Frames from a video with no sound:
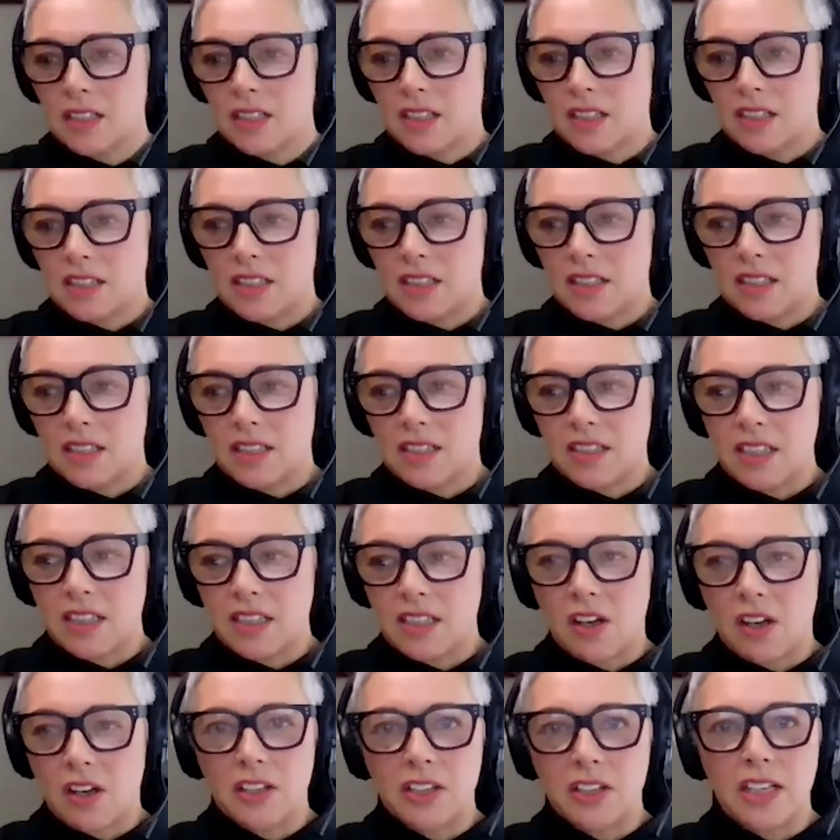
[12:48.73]
to the
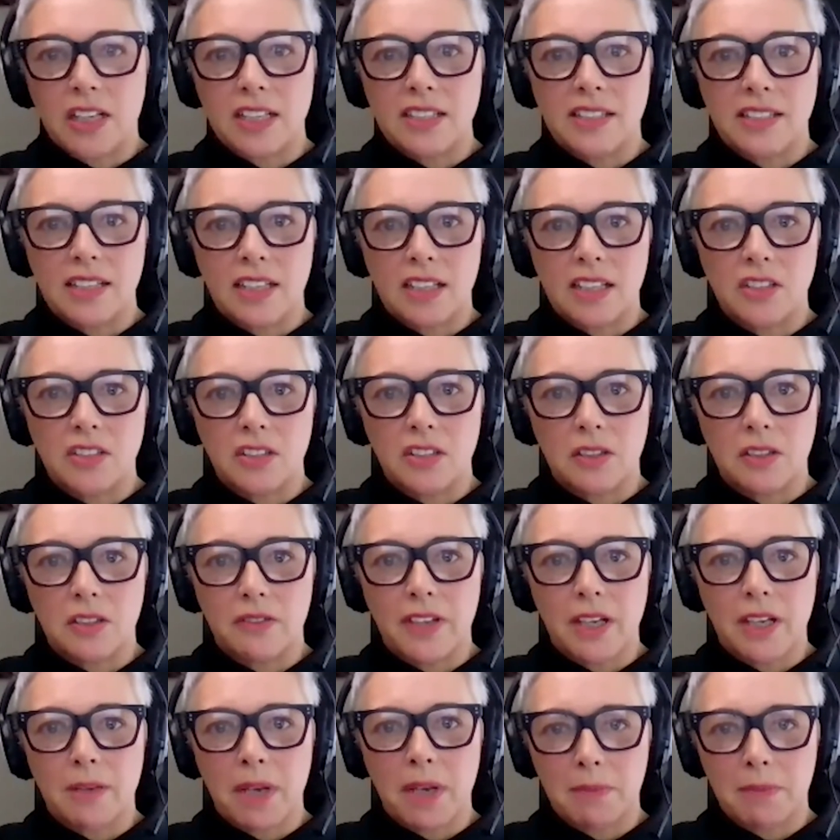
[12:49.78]
decolonisation of
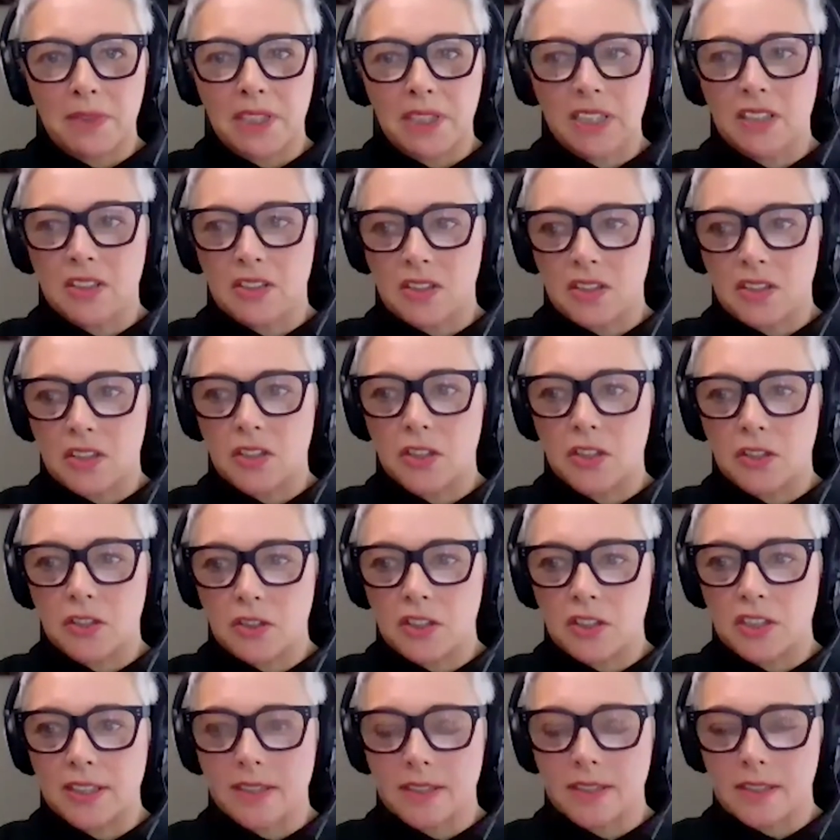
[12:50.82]
our public
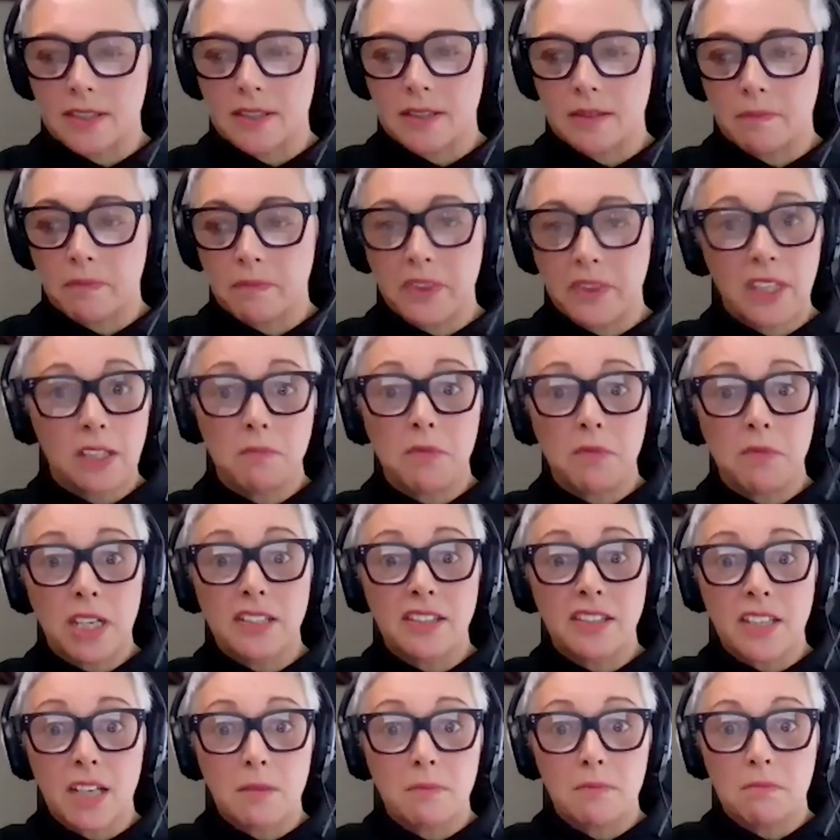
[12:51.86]
institutions.
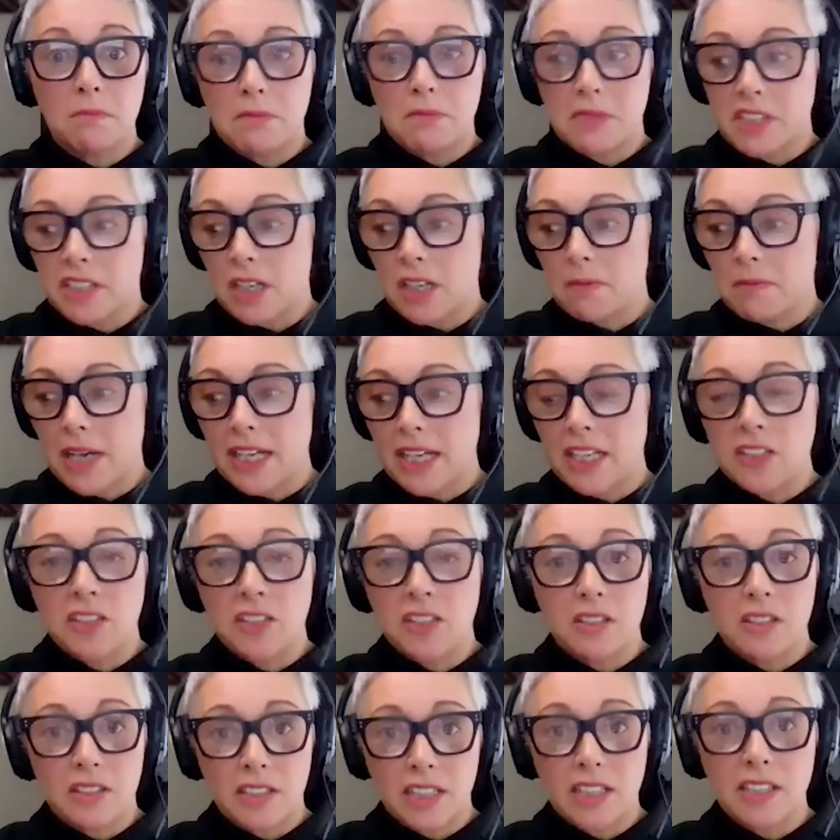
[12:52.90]
And some
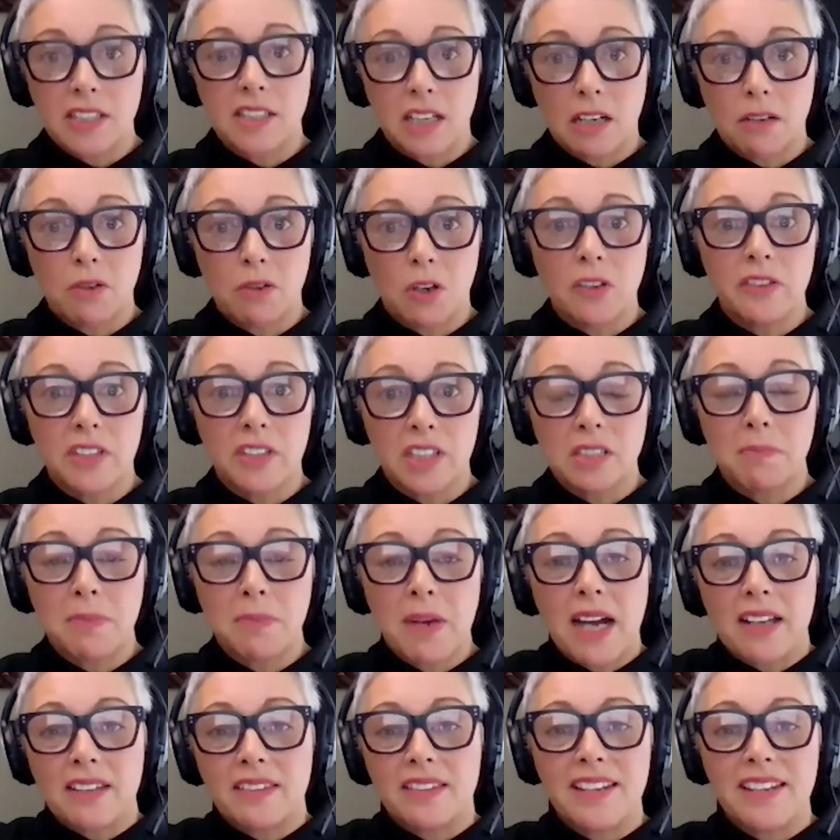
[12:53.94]
agencies are on this
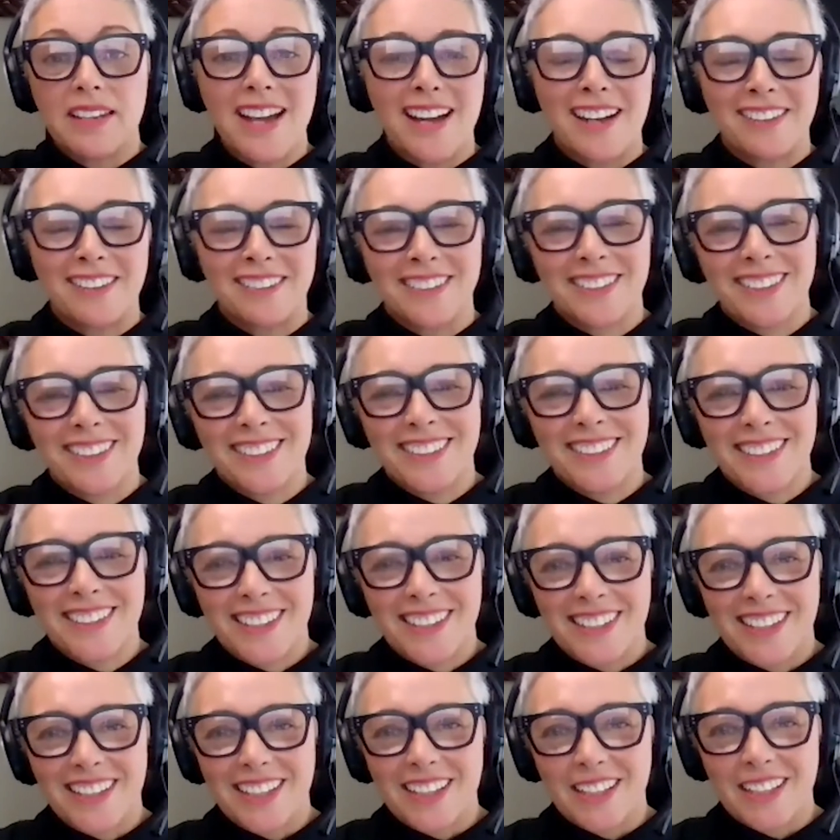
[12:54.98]
path now,
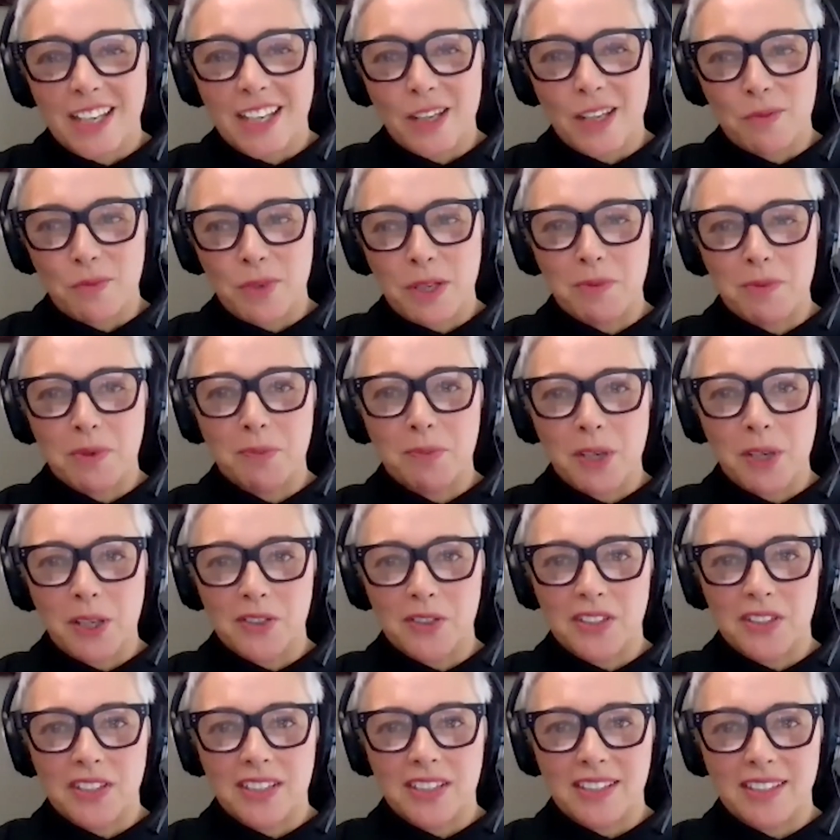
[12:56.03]
and we
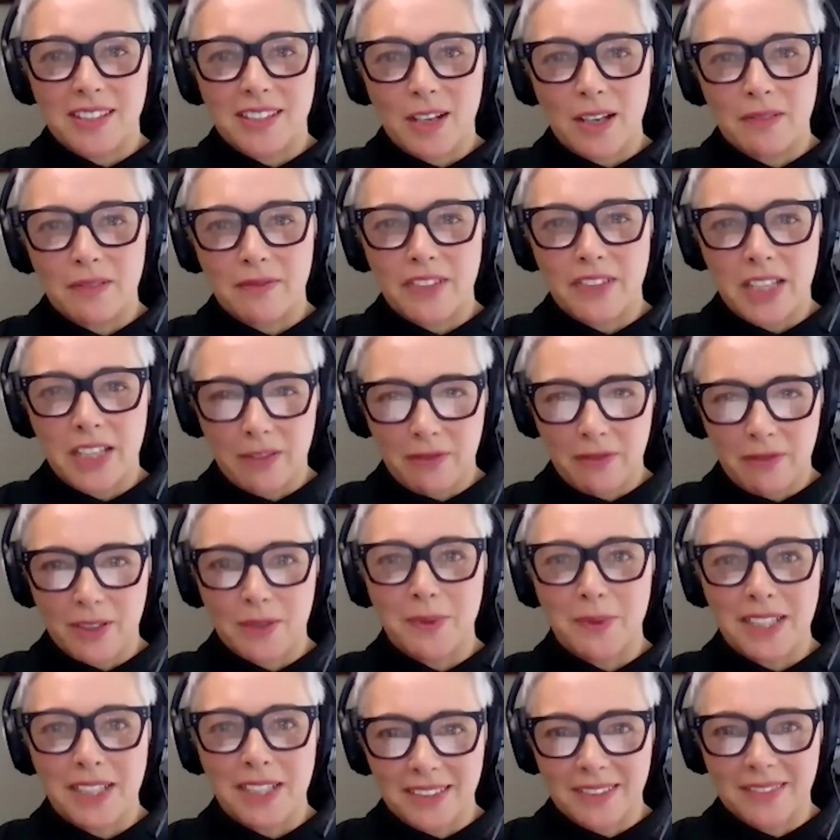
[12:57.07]
propose that it's time for
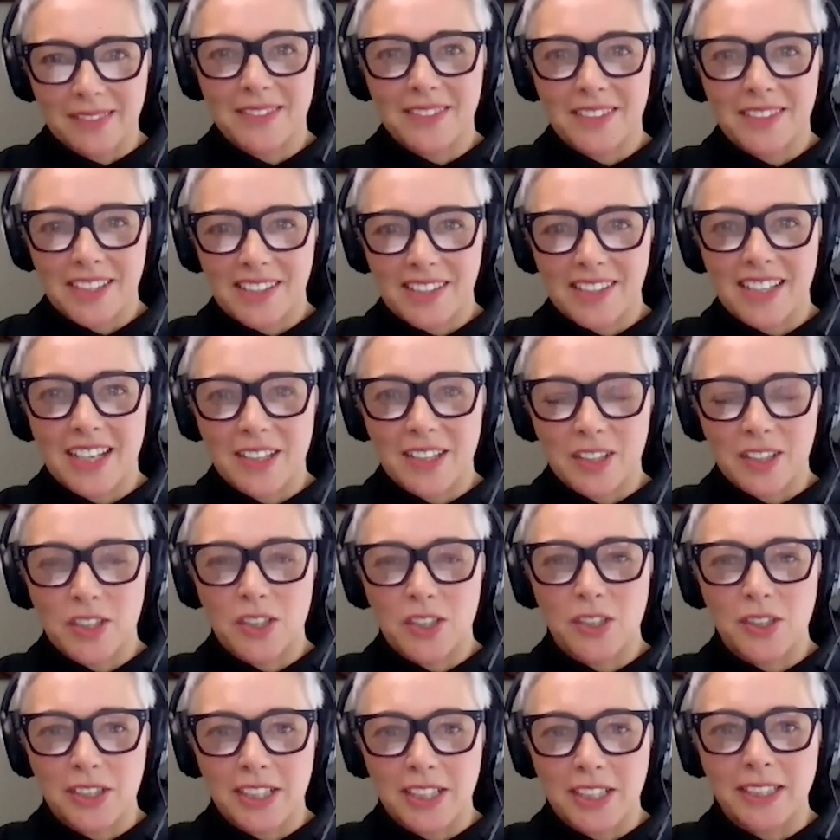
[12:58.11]
everyone to start the
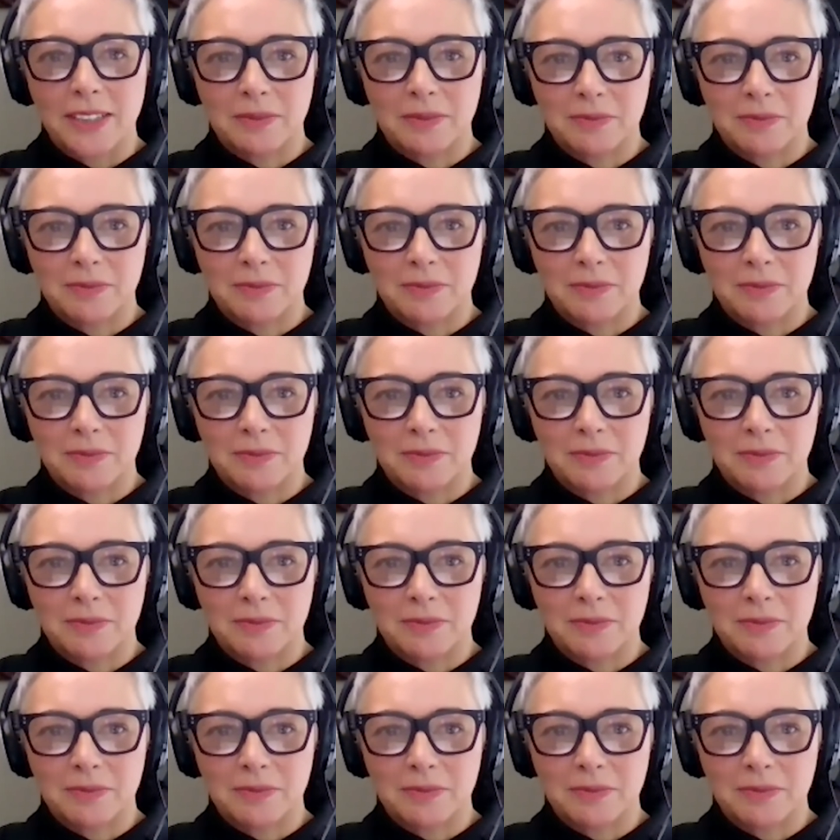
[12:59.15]
journey.